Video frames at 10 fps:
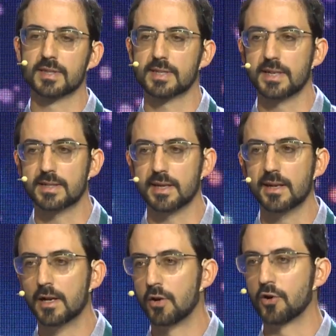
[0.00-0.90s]

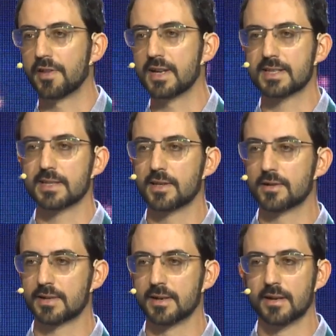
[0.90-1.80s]
city, or there is a
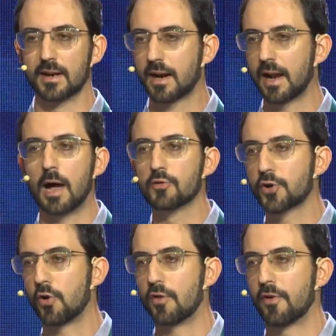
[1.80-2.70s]
certain cloud
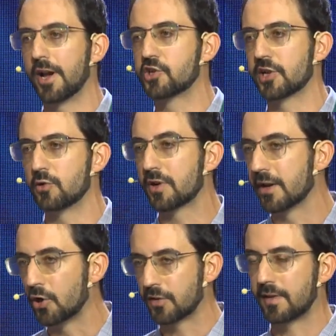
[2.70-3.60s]
coverage and you
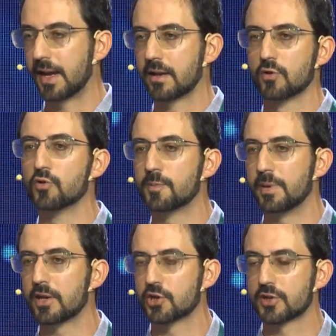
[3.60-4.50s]
cannot take good
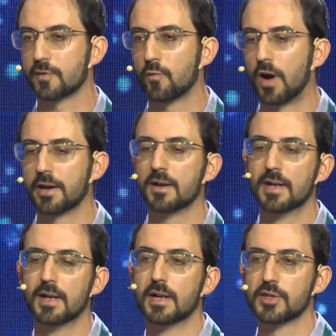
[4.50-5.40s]
pictures of one.
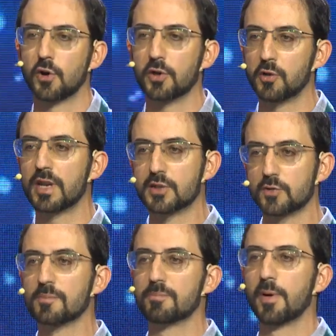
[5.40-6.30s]
So you need
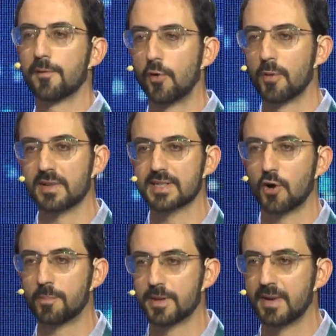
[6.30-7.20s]
to perform this
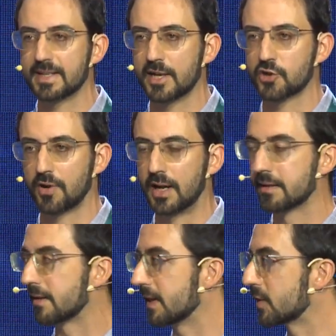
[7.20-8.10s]
optimization
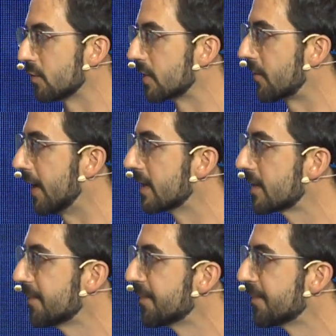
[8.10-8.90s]
under these constraints.